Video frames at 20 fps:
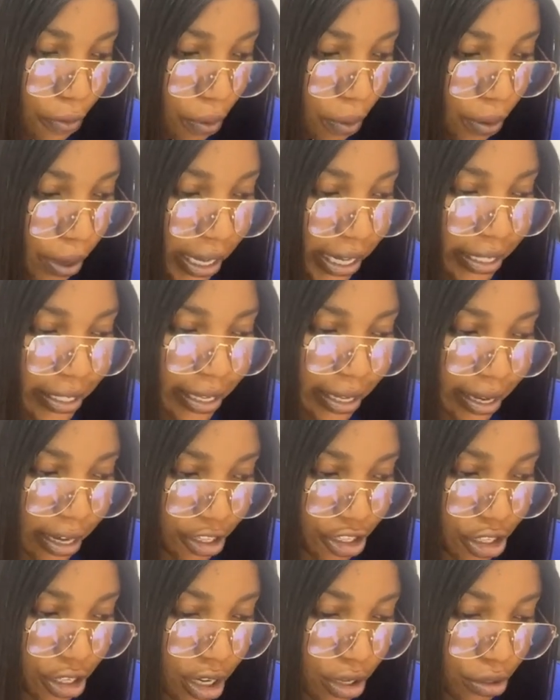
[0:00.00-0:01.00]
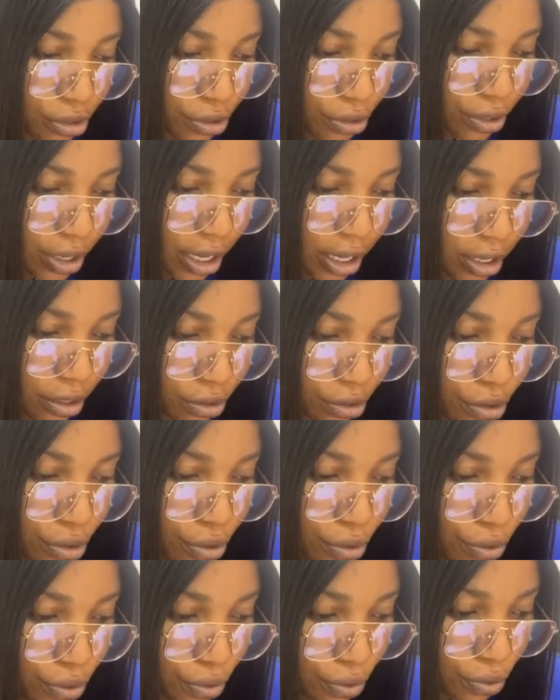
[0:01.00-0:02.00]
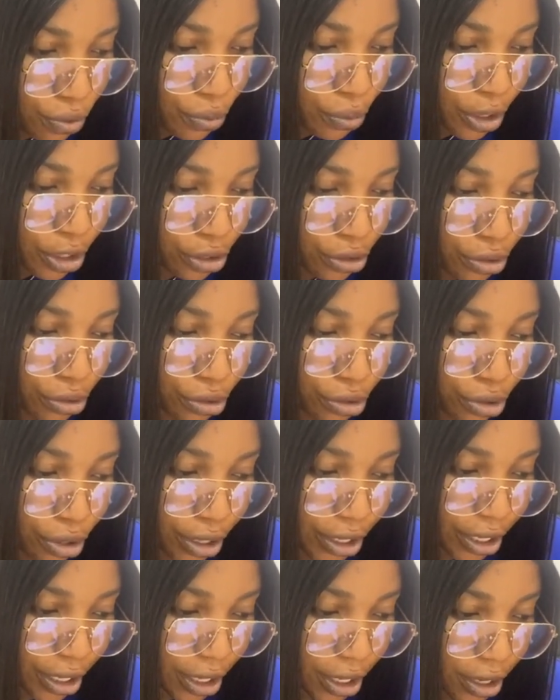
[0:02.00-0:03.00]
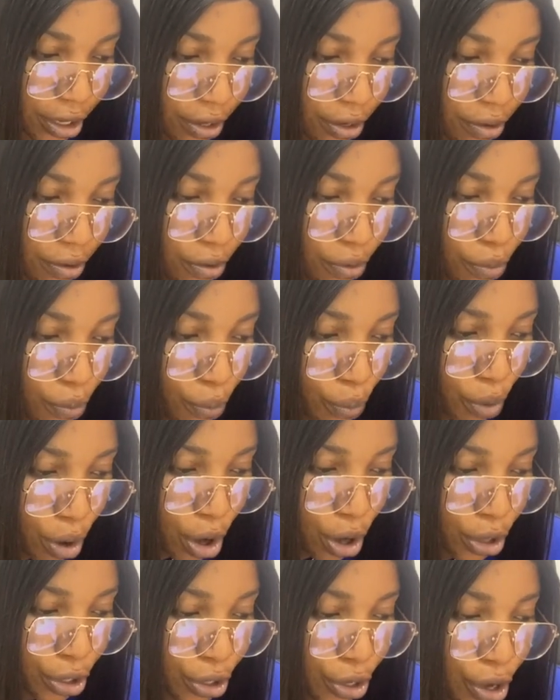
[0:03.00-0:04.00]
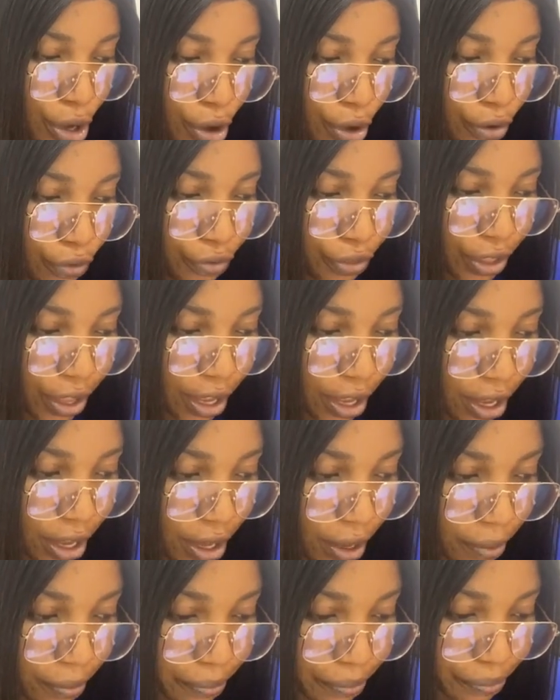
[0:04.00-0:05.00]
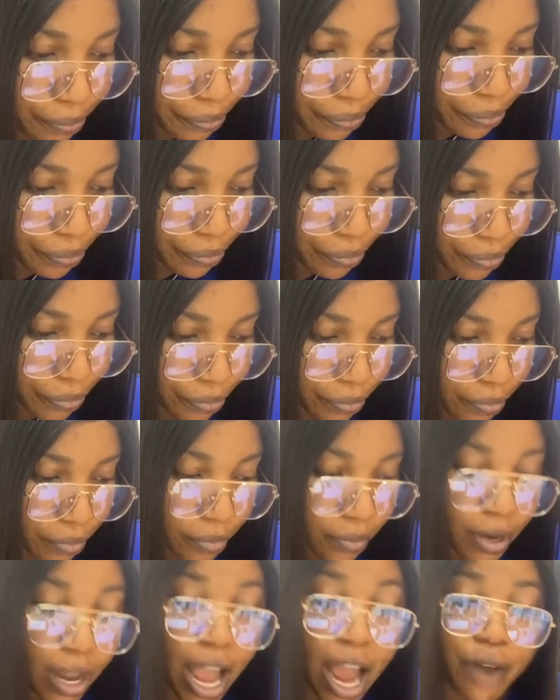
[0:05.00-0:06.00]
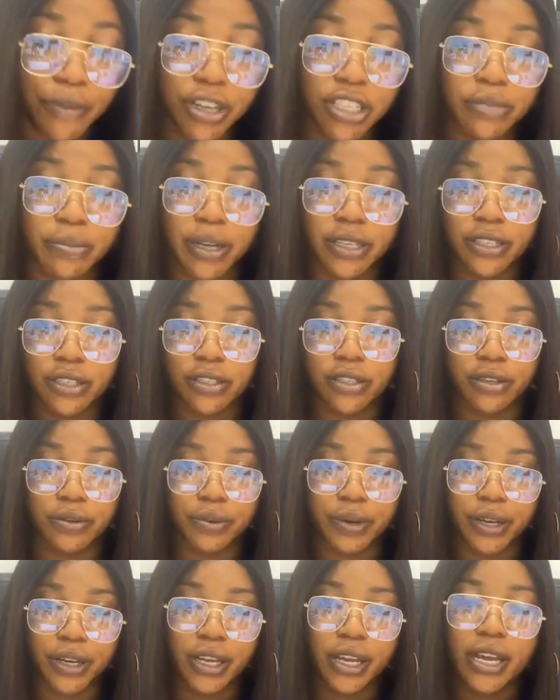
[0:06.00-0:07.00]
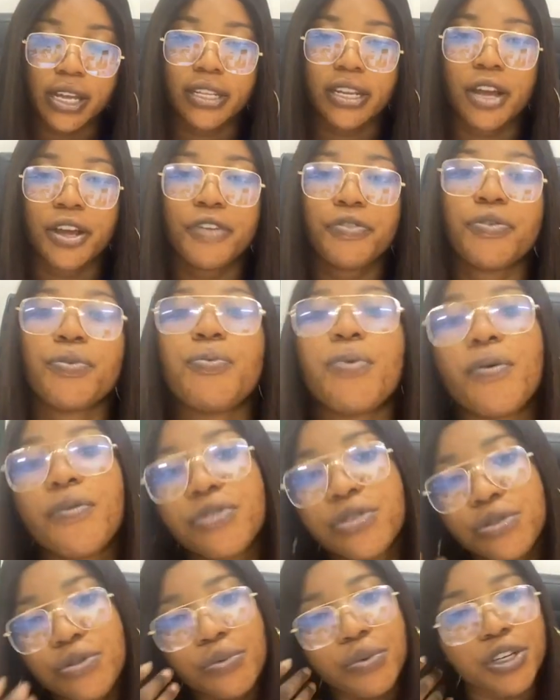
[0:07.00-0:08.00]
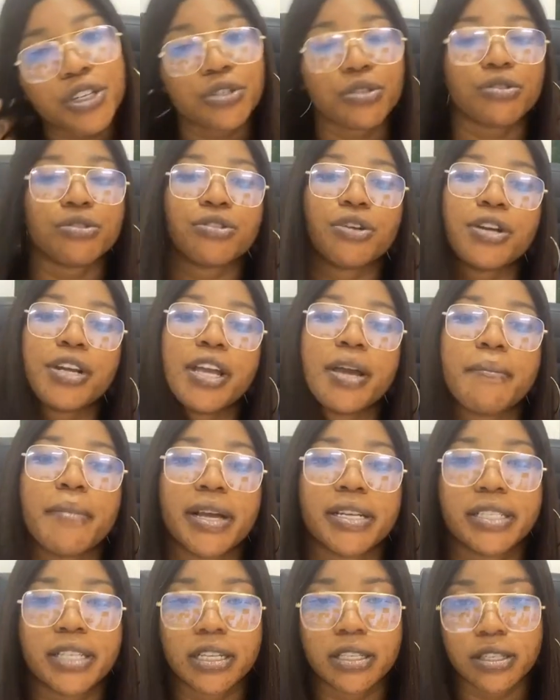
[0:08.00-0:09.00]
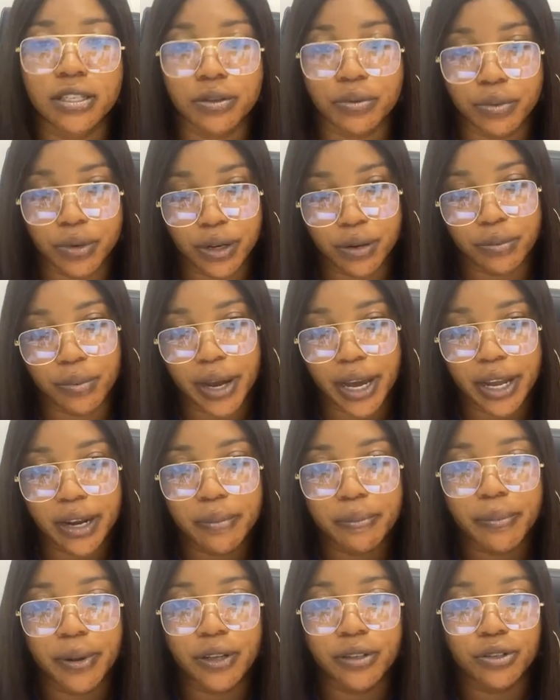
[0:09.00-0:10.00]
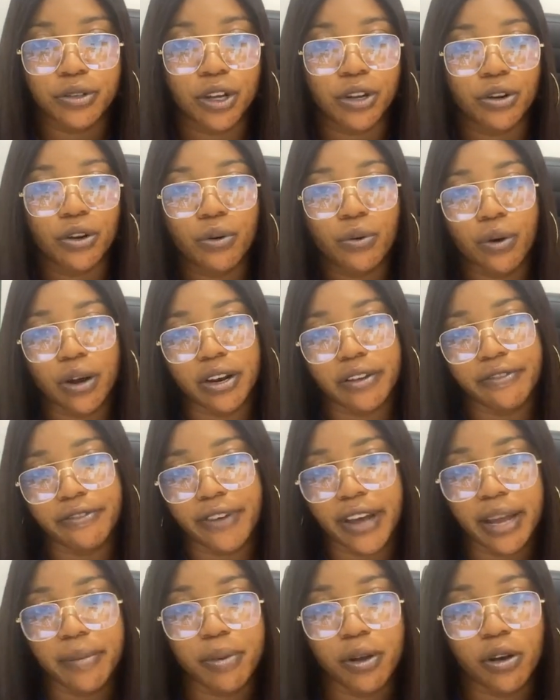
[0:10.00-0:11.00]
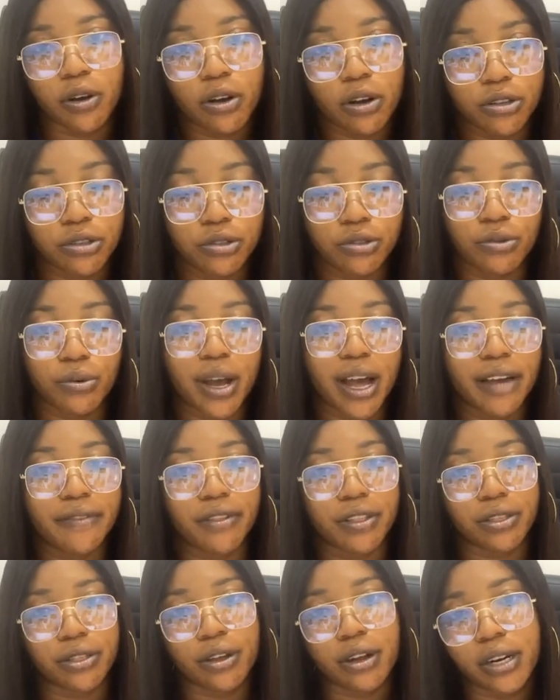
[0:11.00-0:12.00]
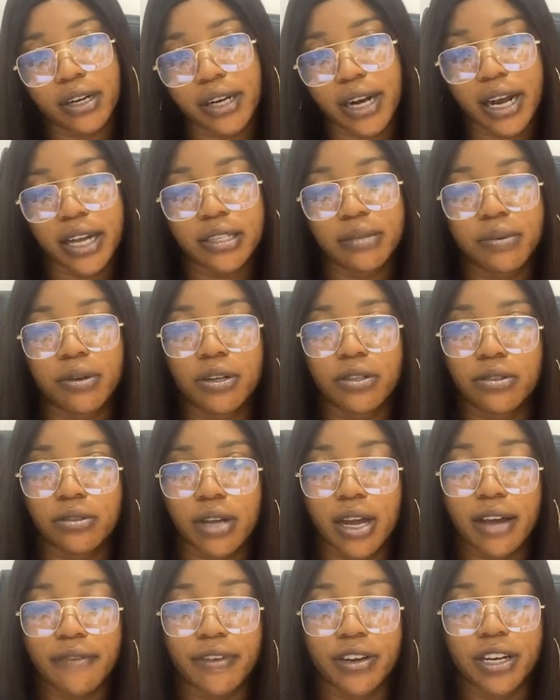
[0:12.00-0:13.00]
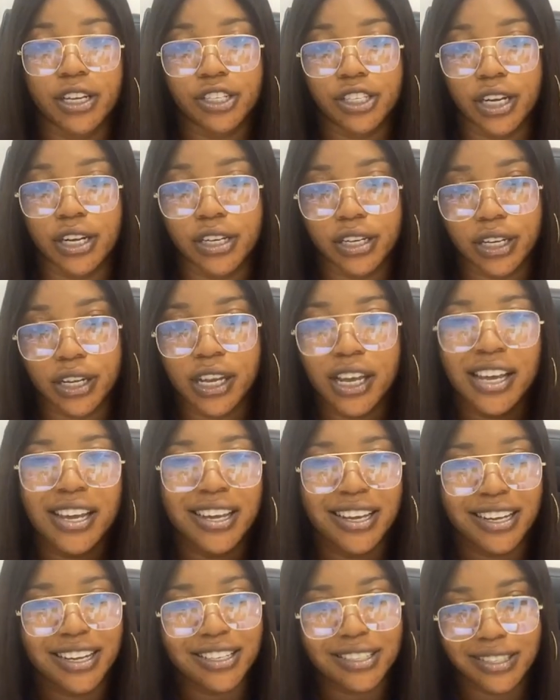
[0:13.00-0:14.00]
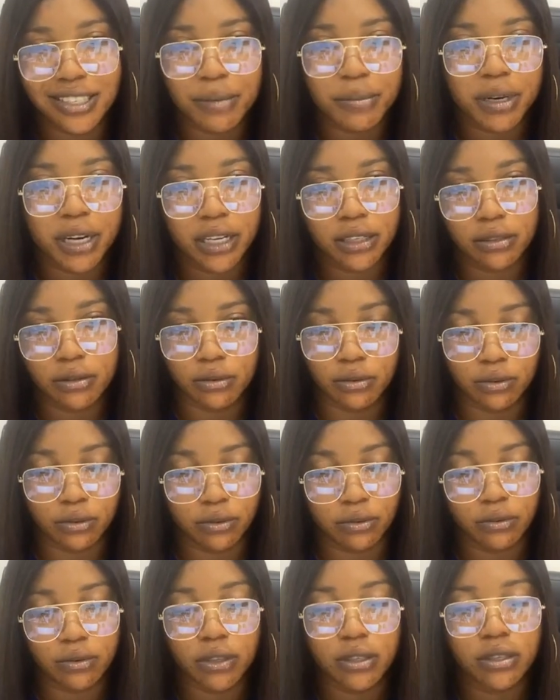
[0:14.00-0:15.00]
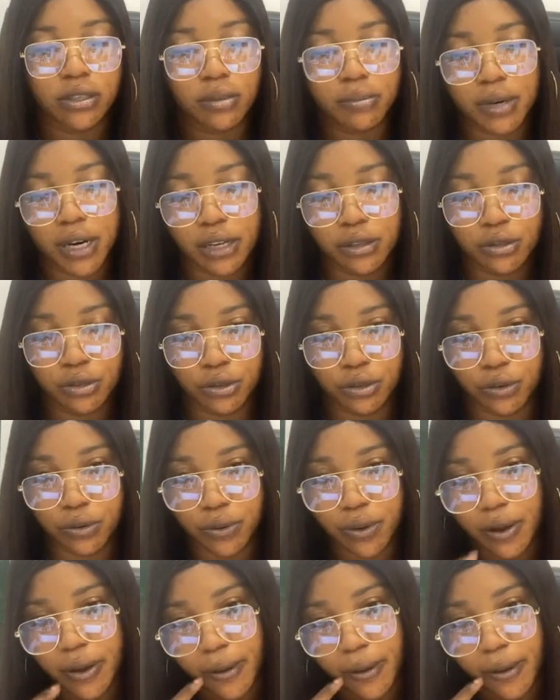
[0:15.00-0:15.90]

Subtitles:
for international students who wish to study one of the arranged master's degree. Now, if you wish to study a master's degree, right, but you're not qualified because you have a third class, because you have an HND, it's similar to